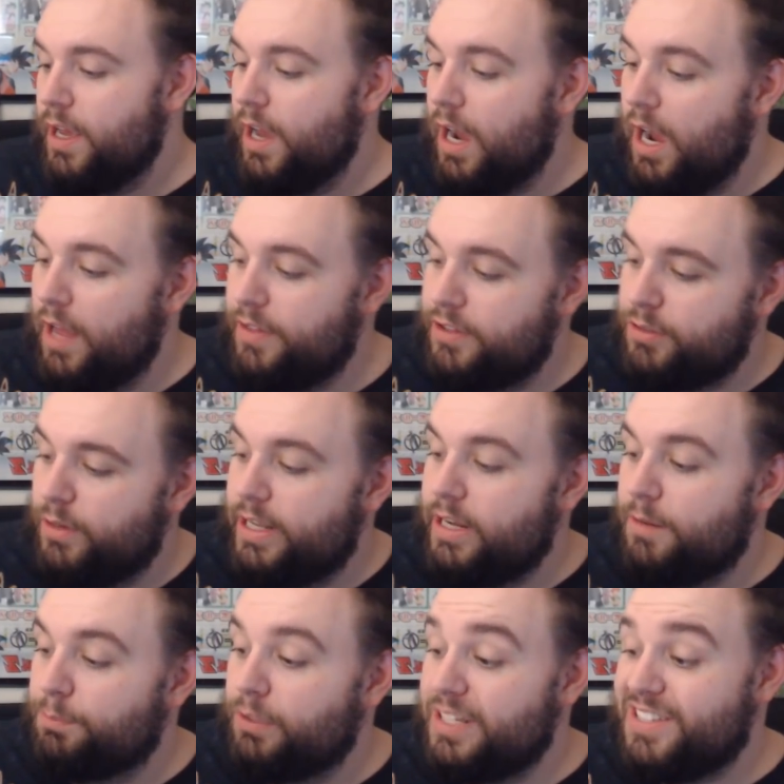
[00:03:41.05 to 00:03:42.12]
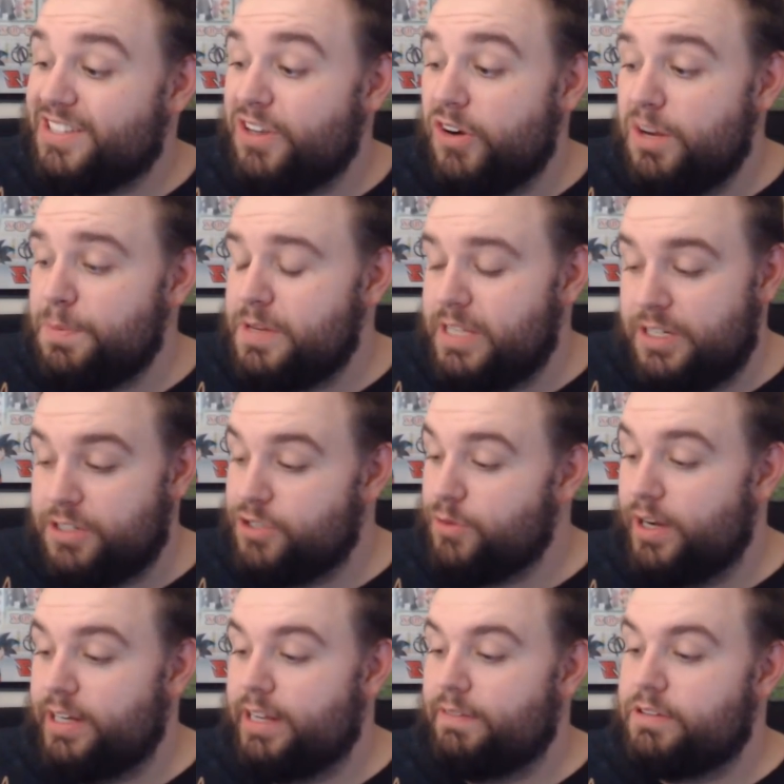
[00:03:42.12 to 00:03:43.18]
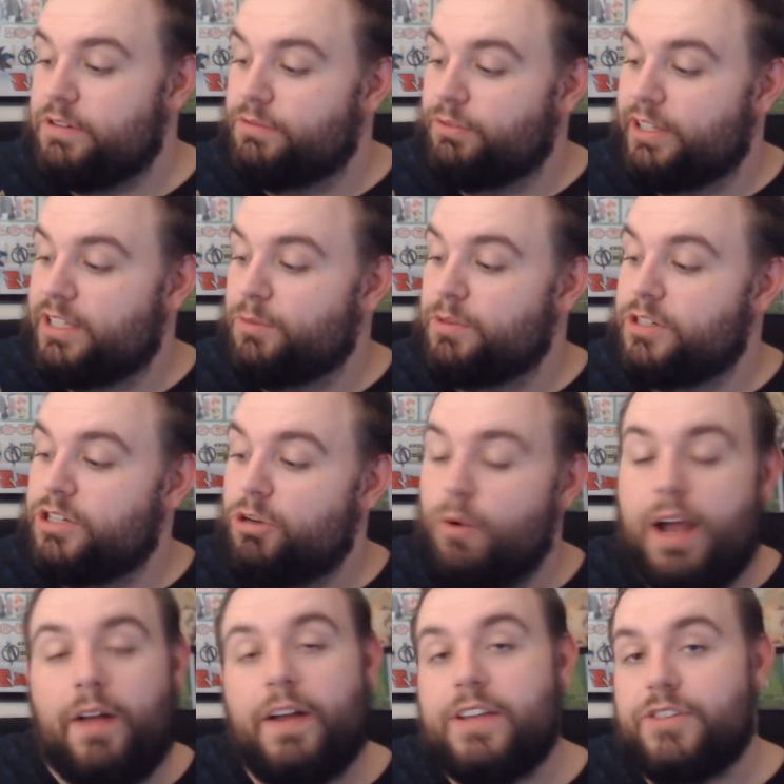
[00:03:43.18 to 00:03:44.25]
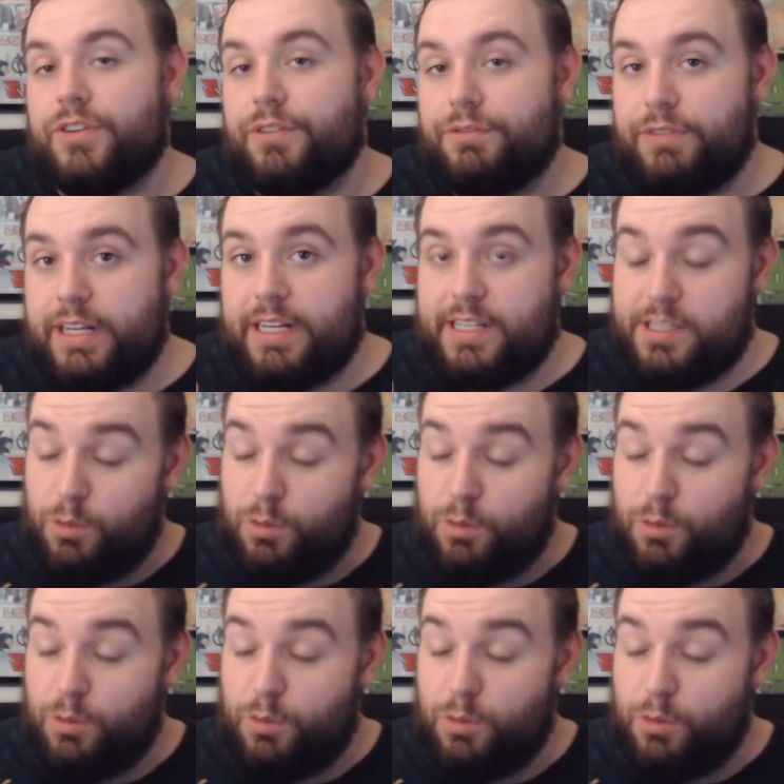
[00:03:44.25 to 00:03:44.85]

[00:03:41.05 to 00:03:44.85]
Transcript: Uh, this one right here, plus 30% of strike damage inflicted when two allies are defeated.